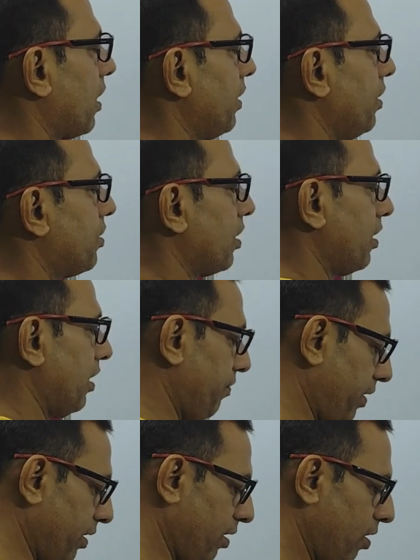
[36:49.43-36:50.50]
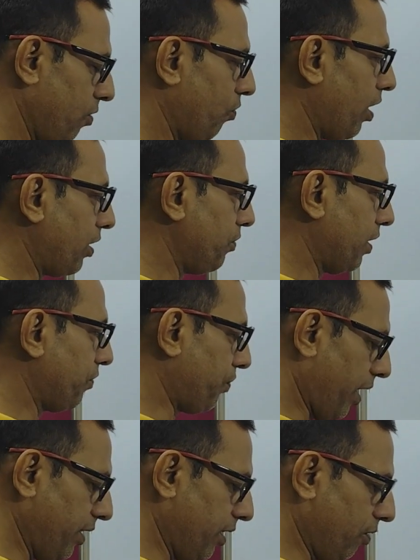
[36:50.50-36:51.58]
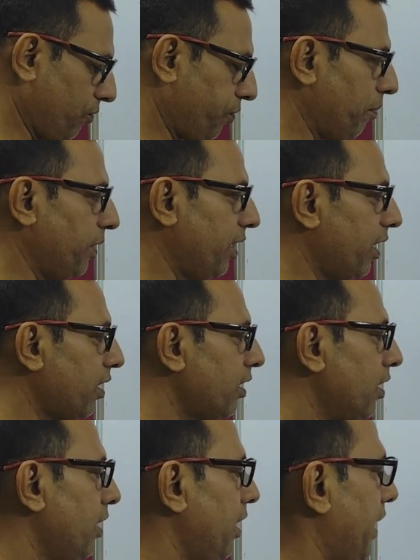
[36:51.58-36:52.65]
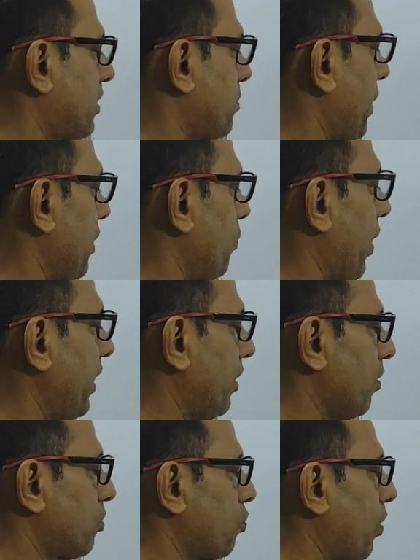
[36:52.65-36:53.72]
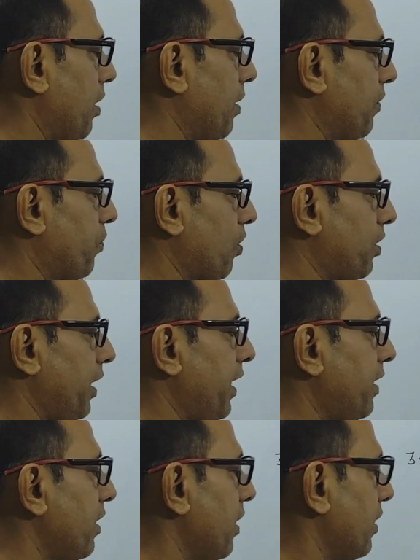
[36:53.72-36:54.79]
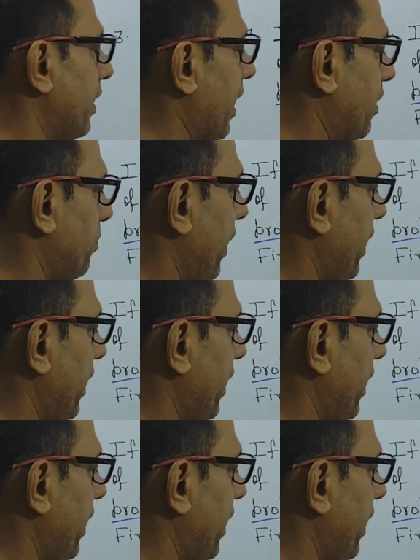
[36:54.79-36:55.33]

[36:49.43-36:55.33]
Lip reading: condition given, what you can find out from here, x by y equals to y by 48, that